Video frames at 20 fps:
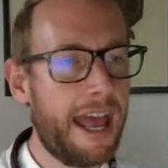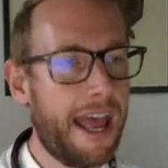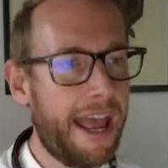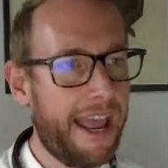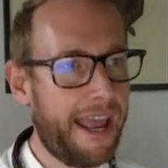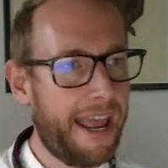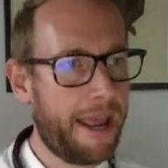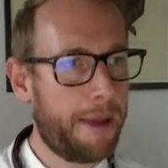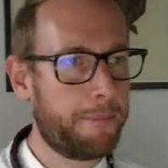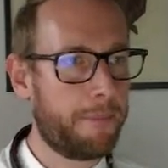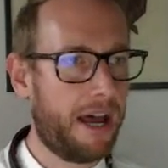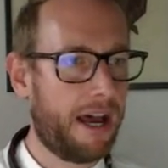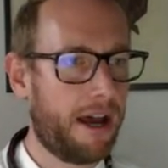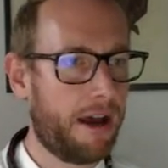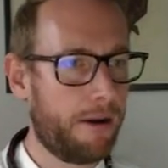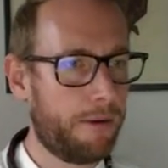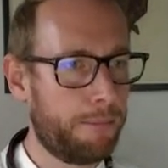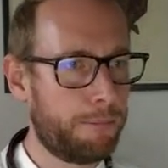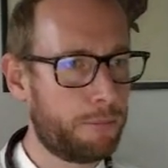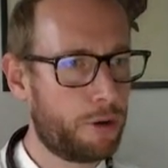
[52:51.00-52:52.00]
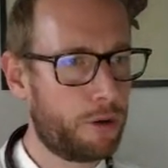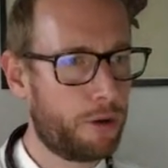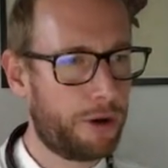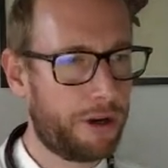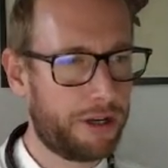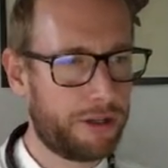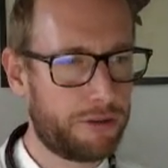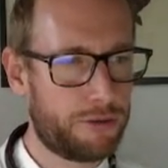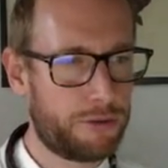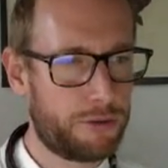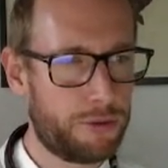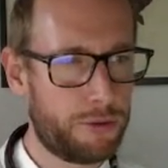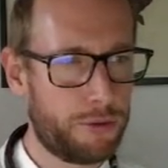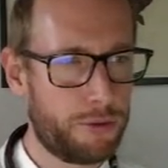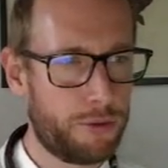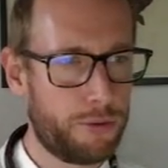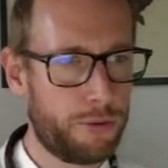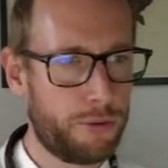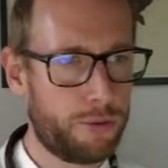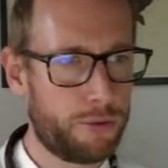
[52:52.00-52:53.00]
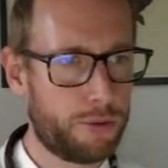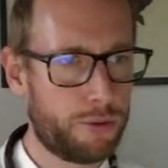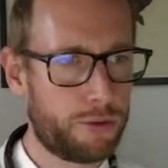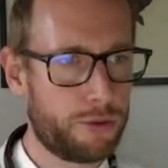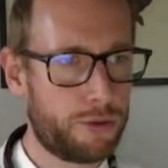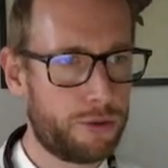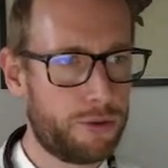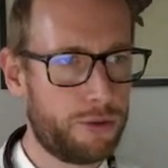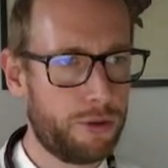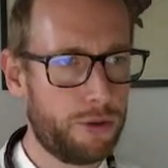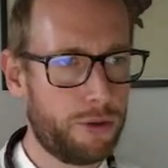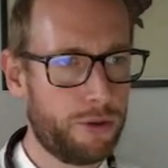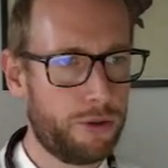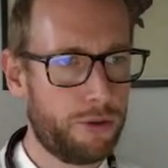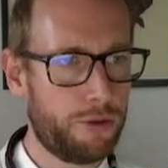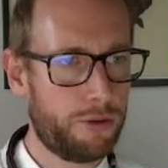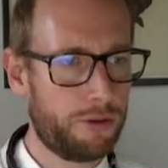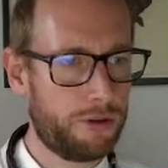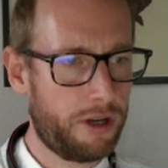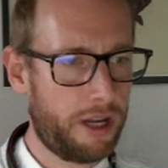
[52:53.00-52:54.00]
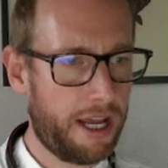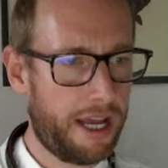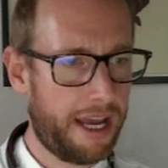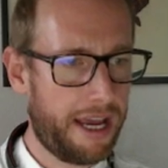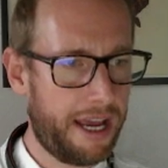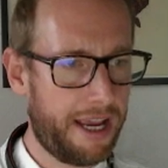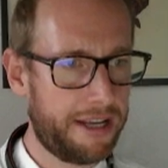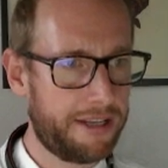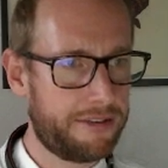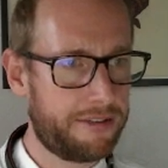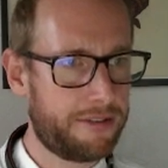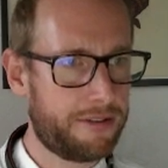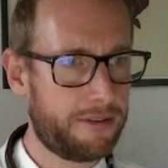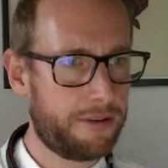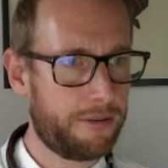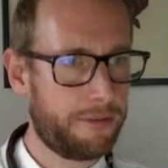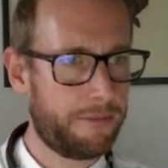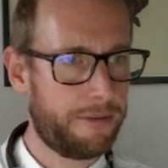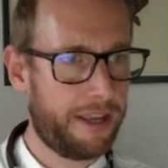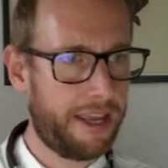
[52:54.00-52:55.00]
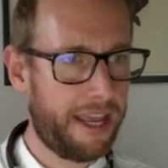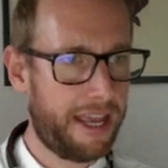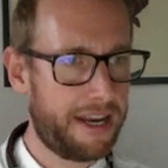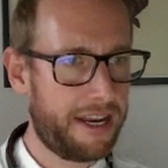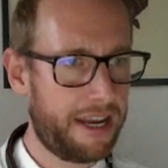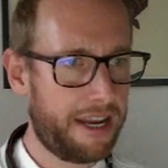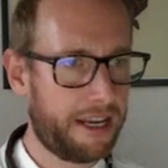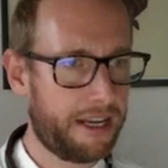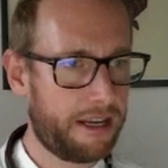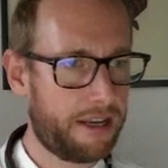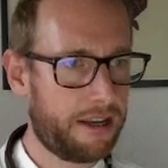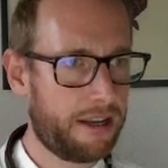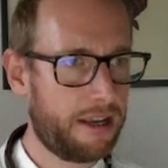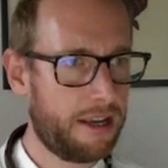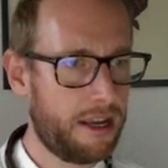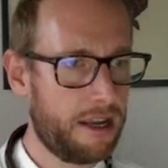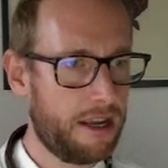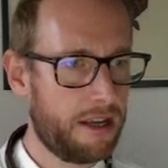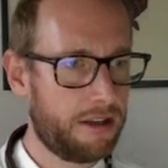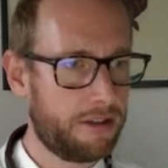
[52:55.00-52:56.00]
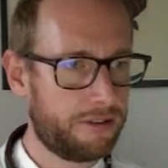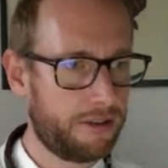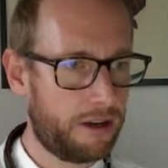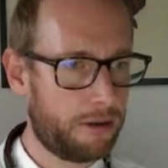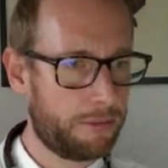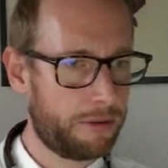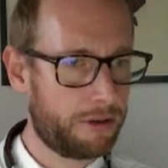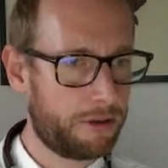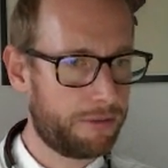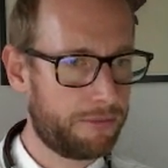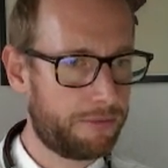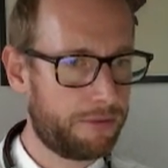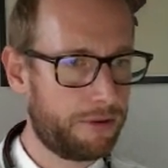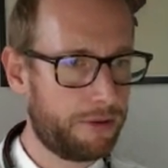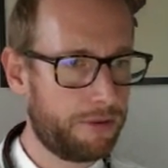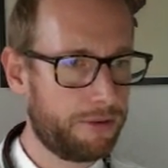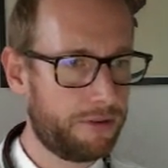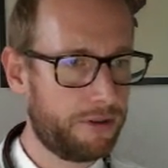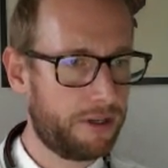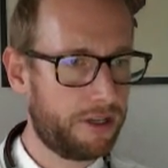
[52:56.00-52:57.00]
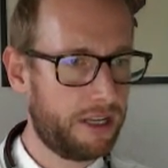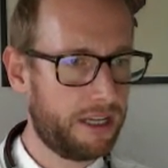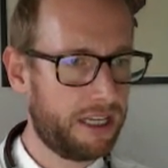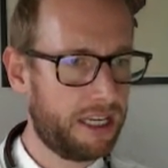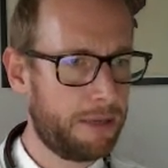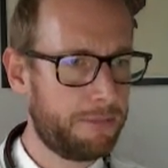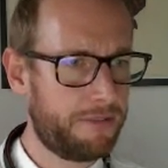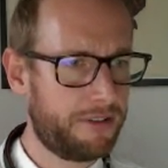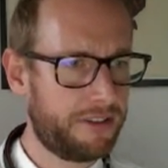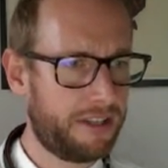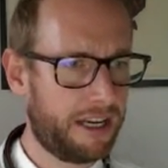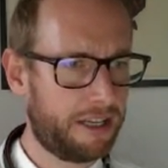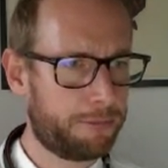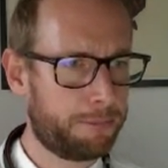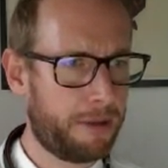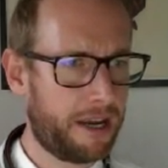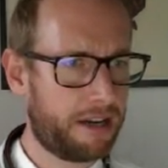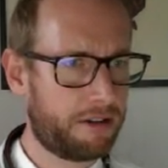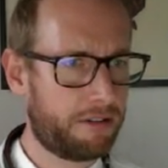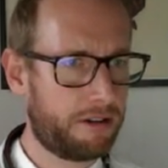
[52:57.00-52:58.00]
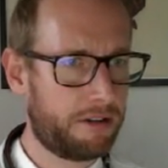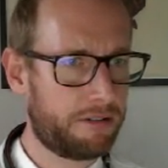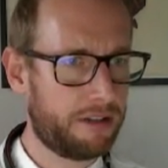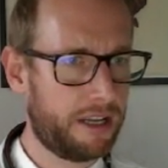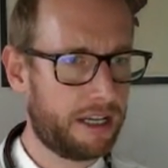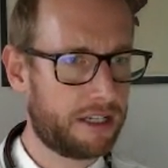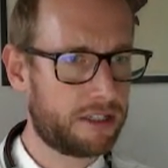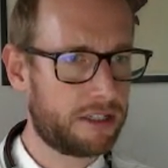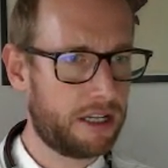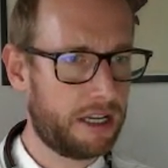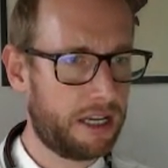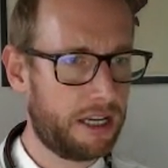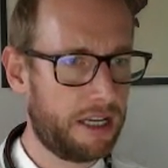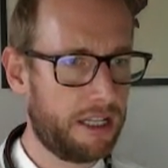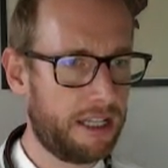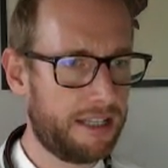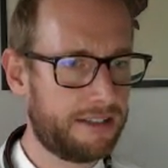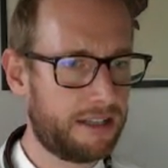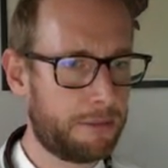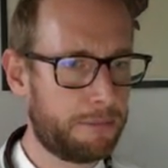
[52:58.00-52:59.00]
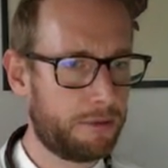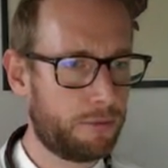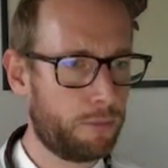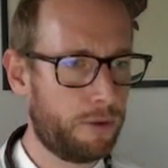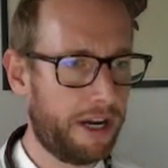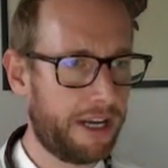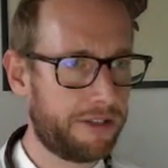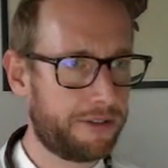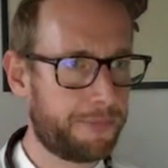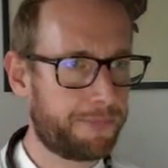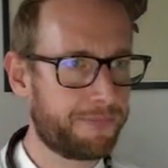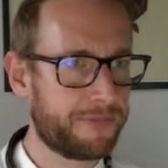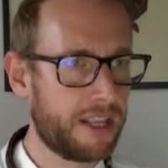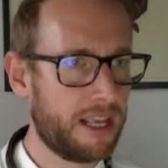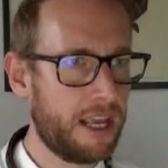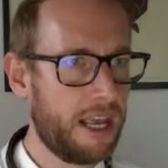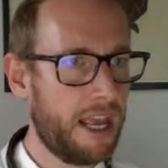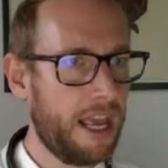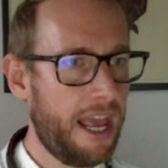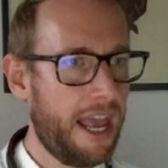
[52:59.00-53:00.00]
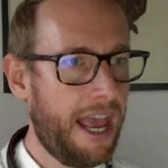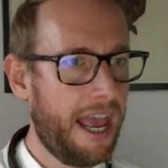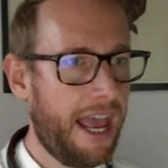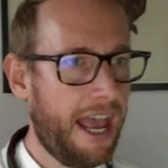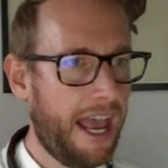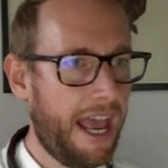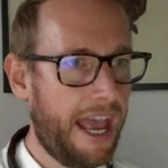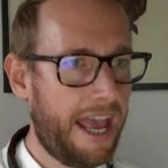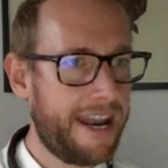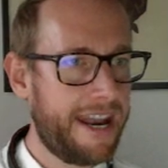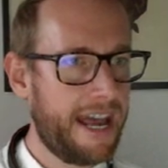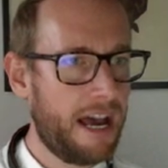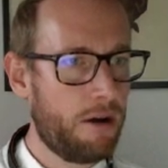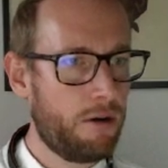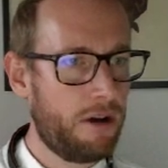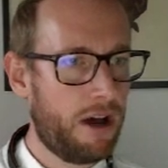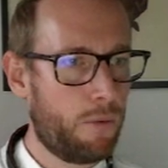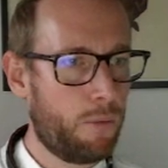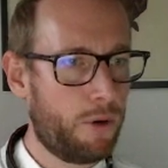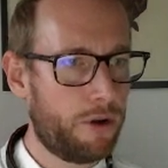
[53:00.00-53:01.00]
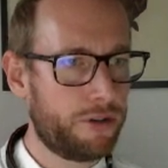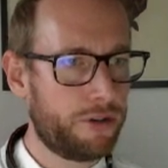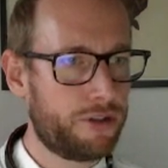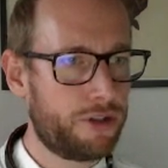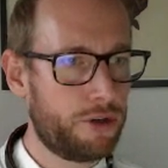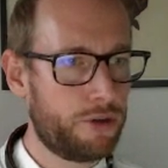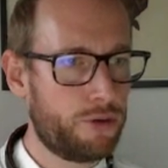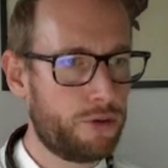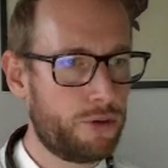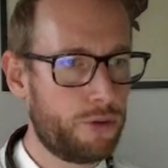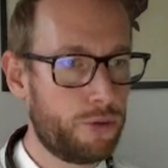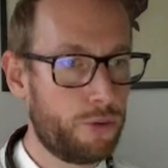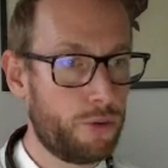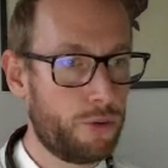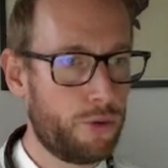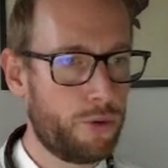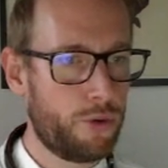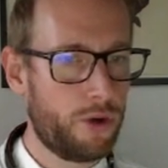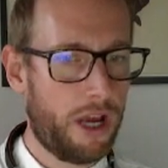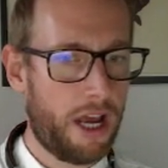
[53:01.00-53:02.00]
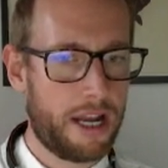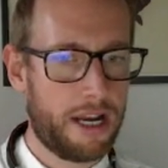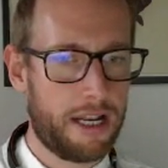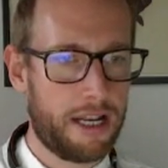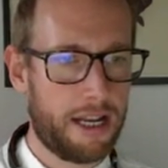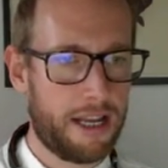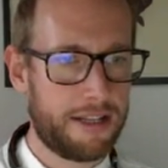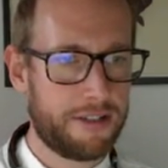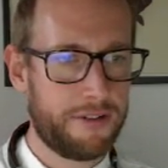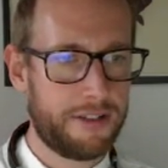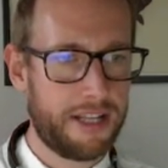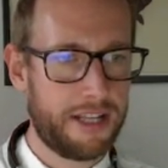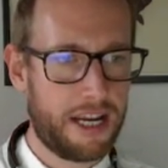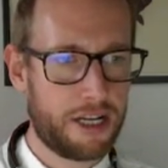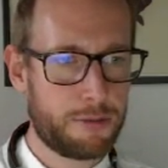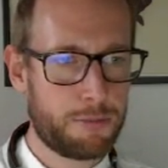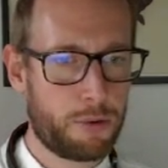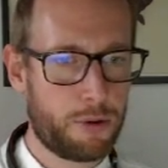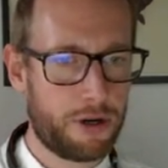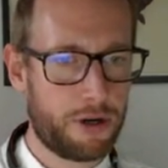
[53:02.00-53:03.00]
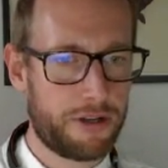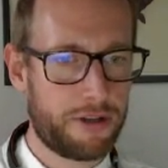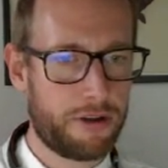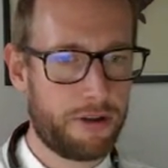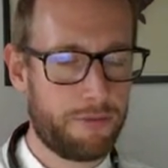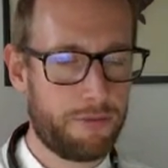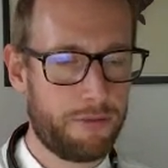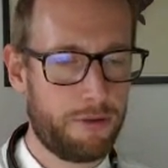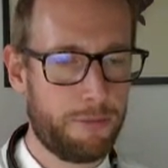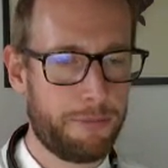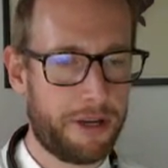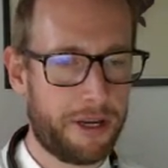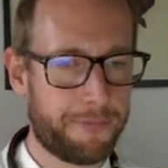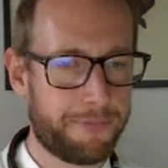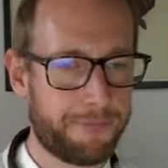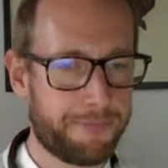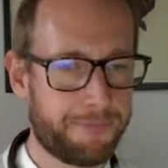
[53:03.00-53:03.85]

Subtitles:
I'm going to hide the heading because I don't want to confuse it, and keep the text background actually. Let's keep it white. And now I want you to analyze the dashboard for me.